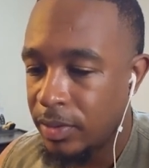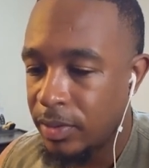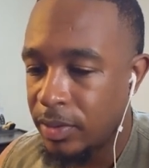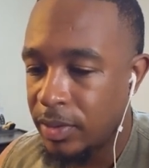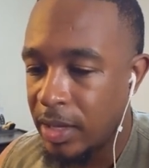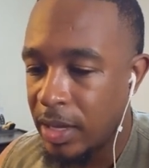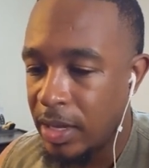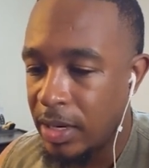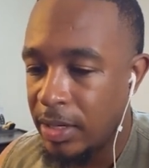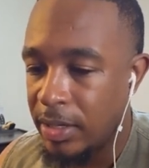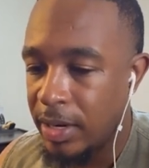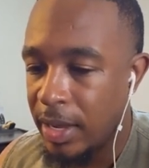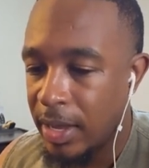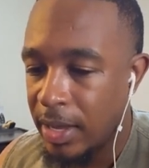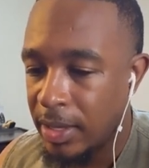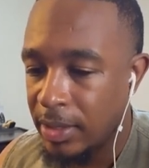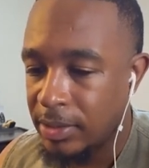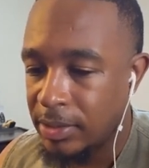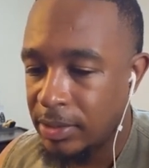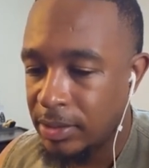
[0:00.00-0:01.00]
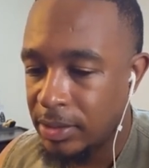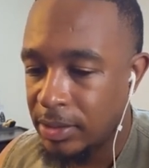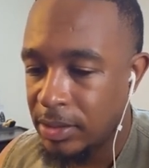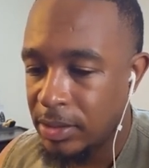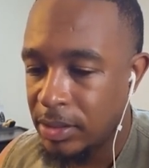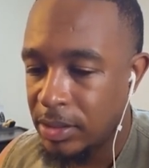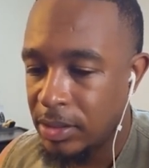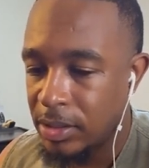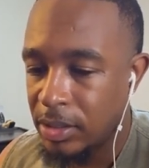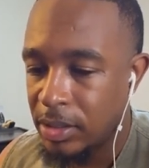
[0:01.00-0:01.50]
Then
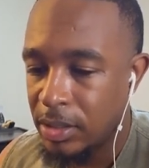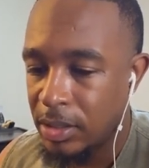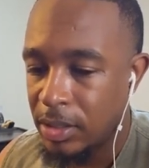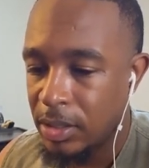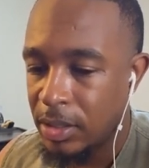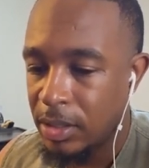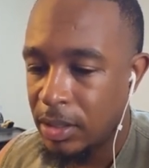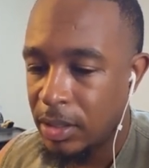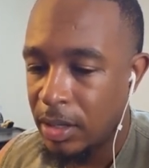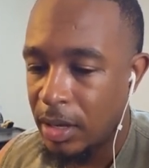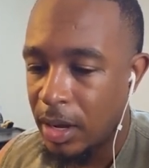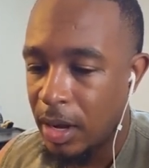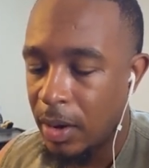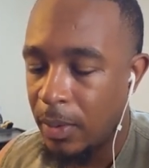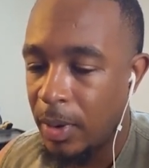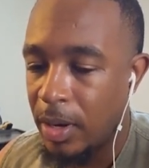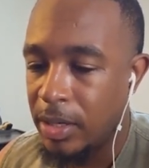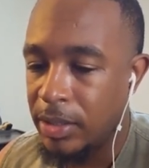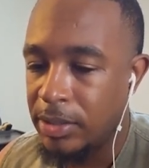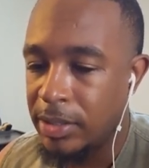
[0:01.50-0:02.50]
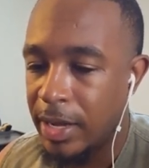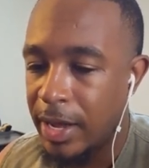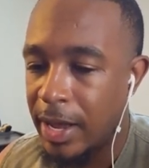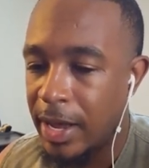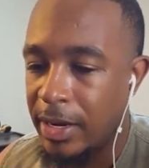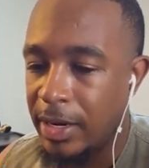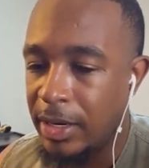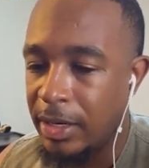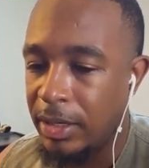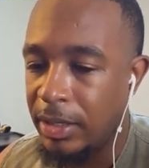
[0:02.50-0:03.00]
next, I wanted to
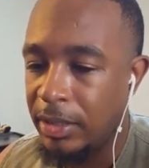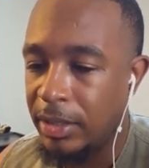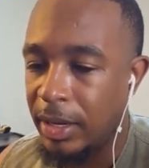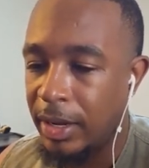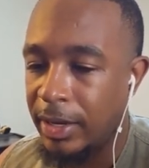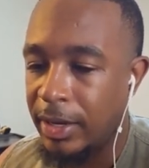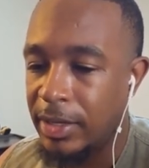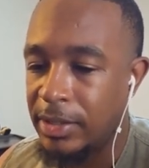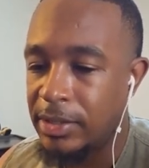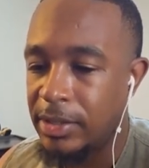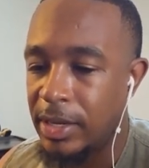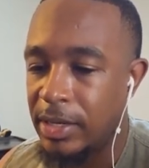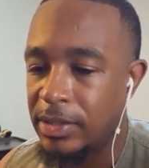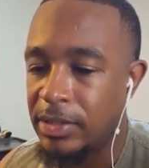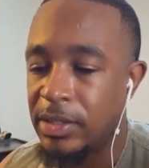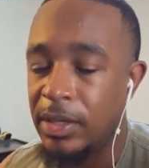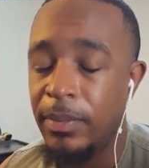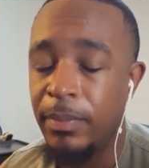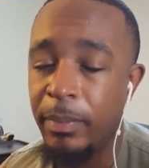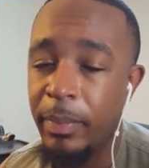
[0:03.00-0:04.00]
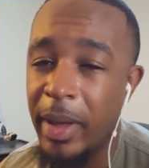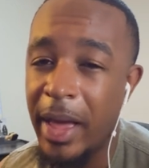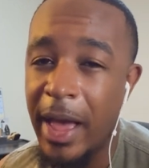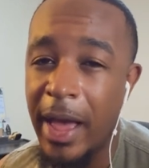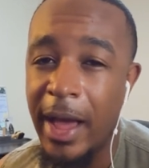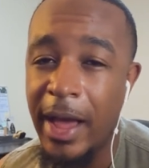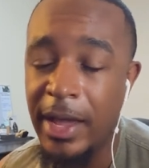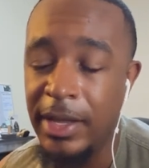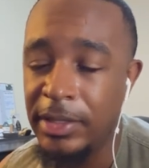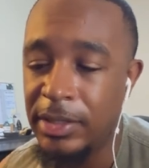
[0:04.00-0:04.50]
add in, I guess, like some
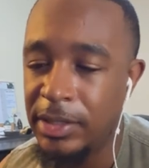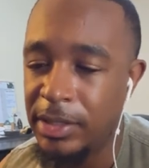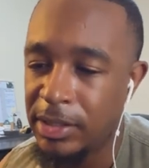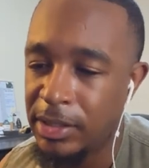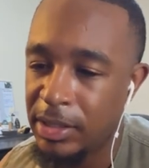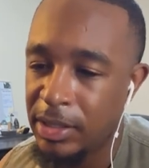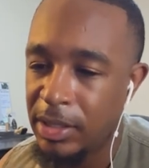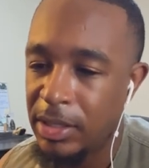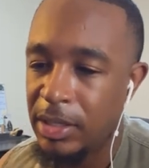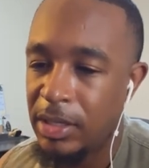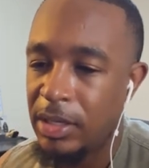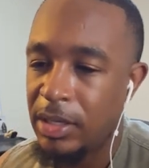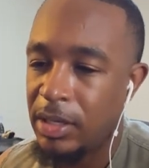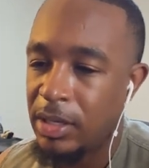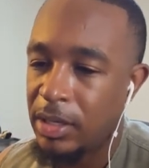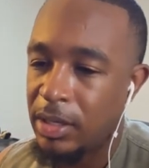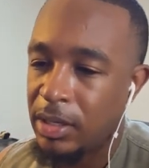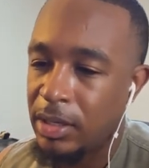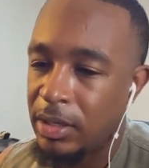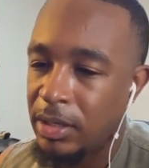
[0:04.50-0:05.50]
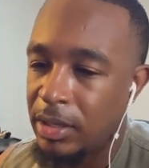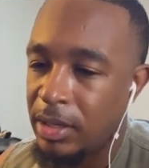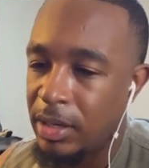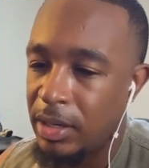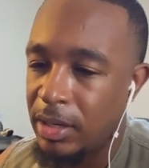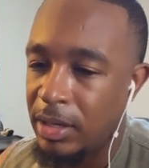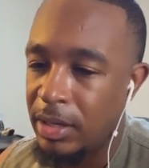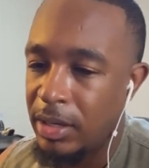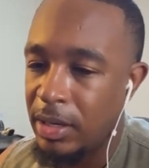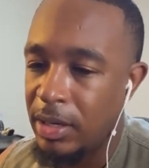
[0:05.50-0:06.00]
pads
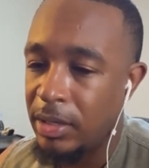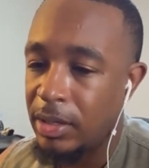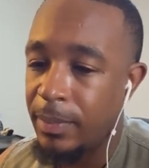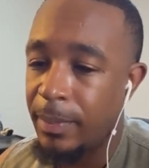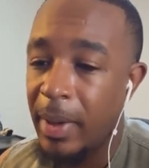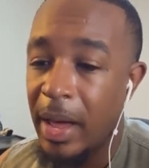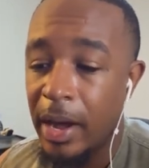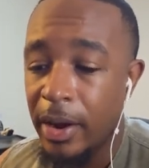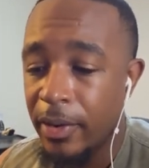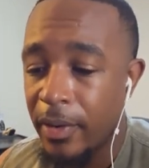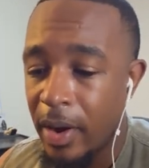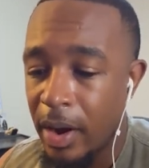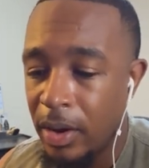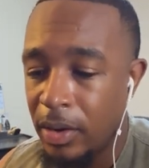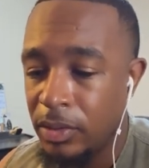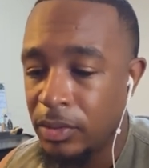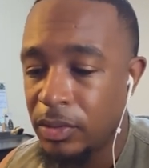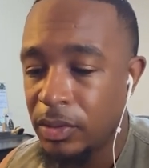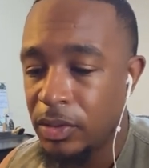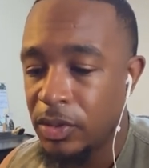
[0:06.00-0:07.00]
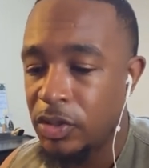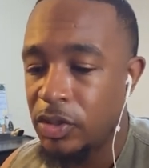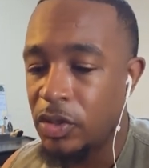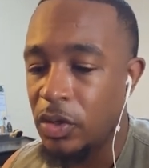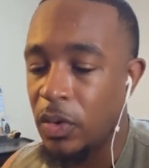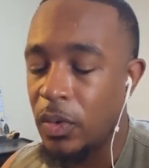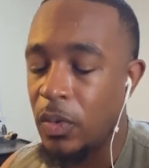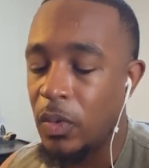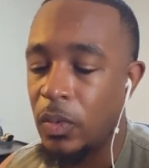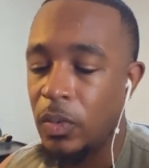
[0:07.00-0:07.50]
in the background.
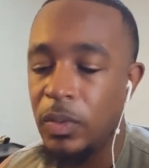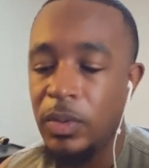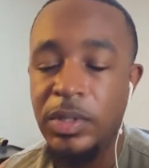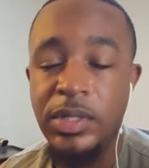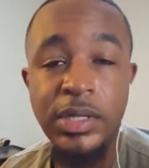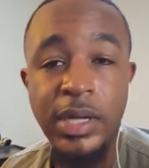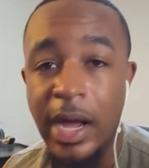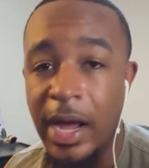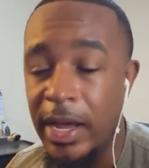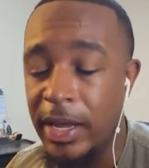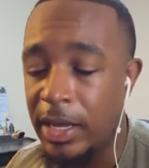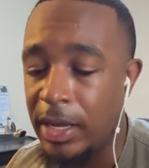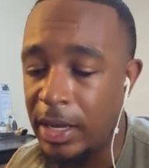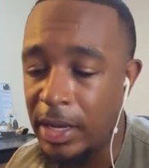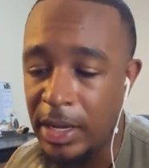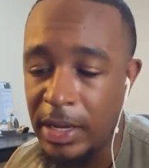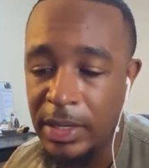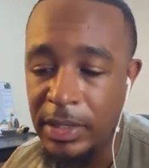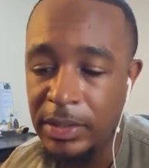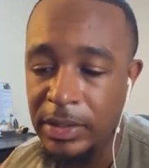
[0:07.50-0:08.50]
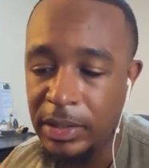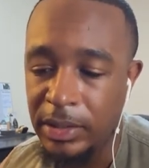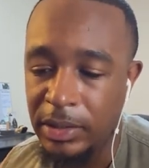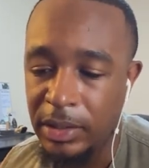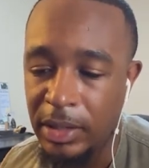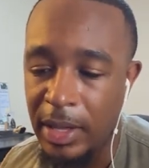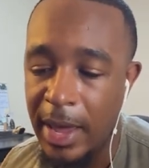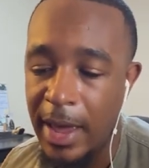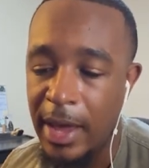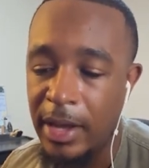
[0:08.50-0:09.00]
So Sky Keys,
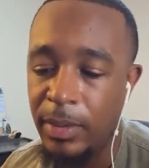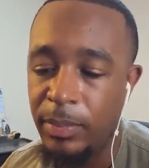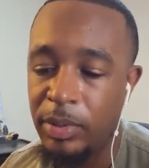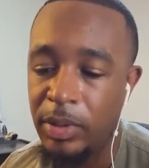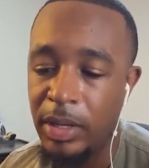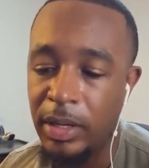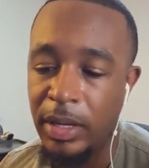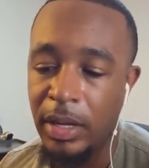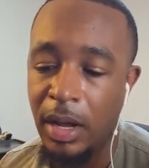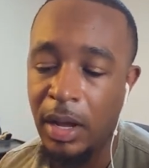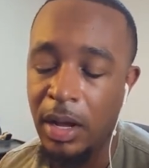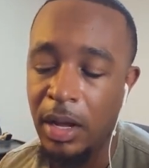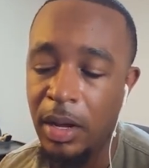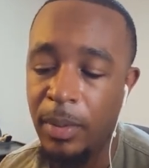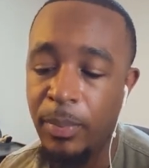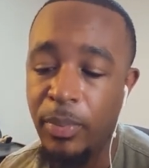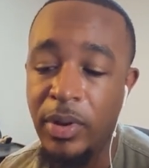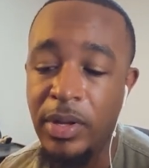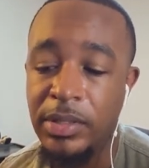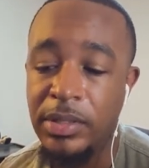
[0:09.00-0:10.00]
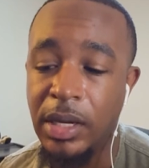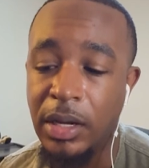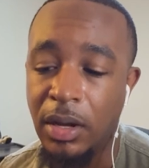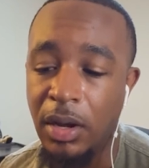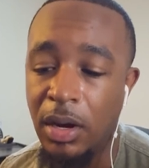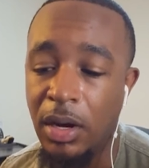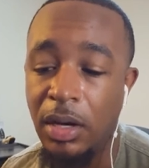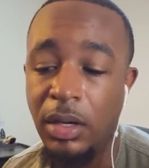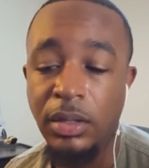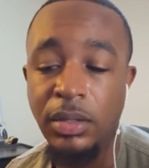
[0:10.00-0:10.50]
they had a preset
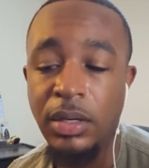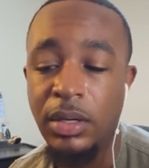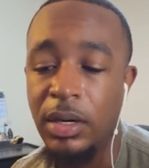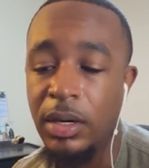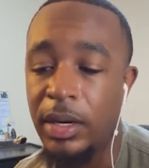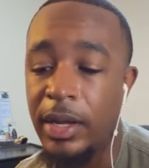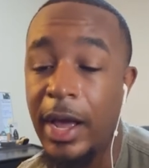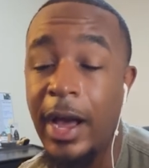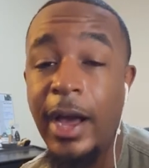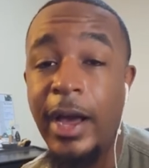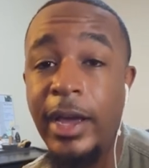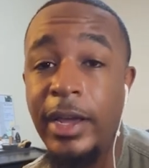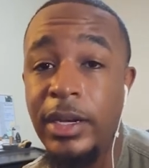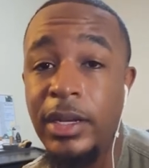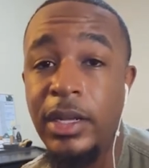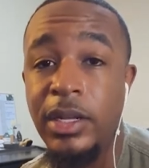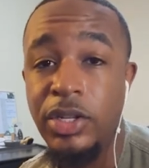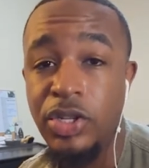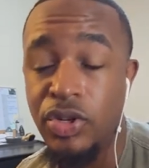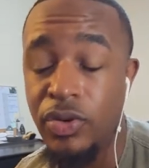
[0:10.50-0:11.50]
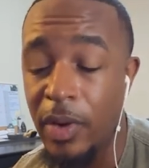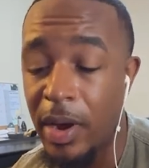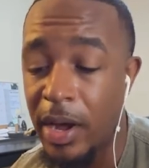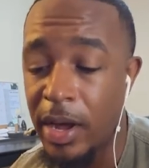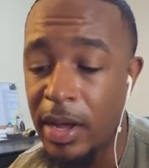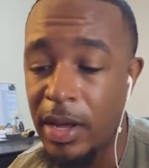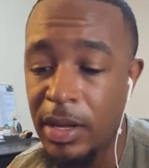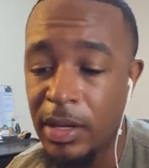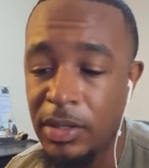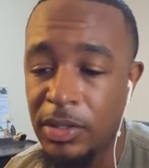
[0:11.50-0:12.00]
called Kind
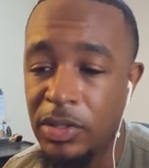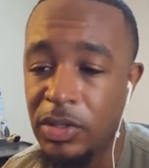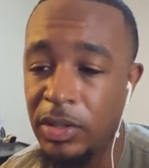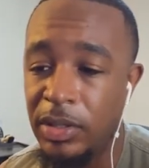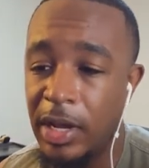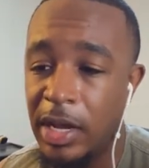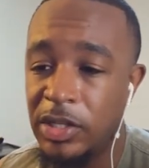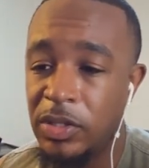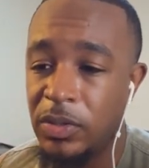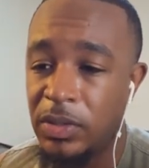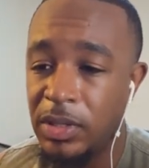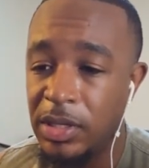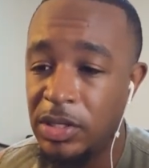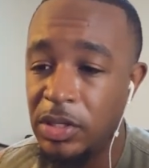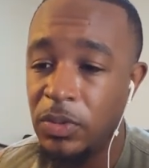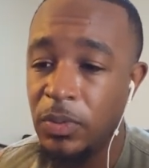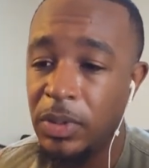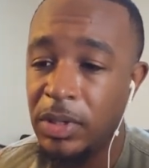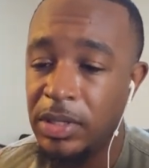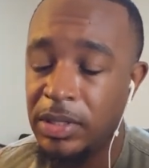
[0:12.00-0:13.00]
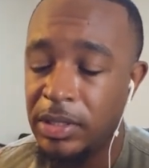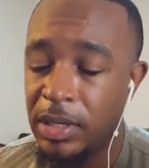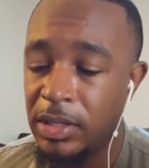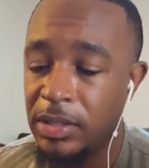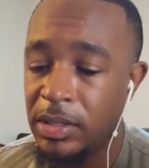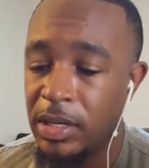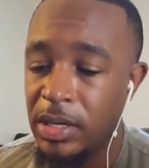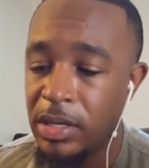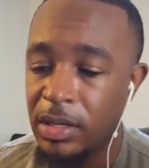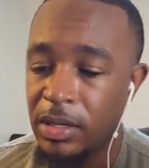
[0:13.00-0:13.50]
Try. So this is what it sounds
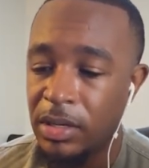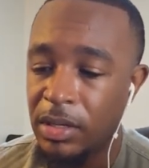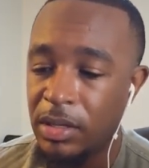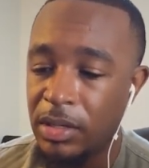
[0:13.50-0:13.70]
like.